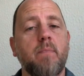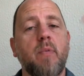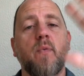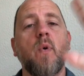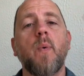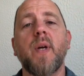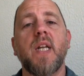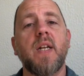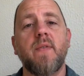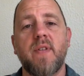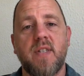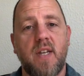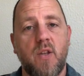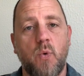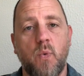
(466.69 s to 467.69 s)
Before we can even
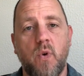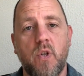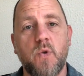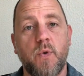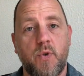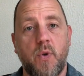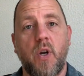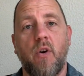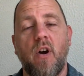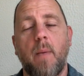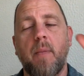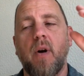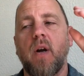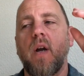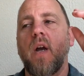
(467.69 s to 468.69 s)
say the words, we're doing grammar.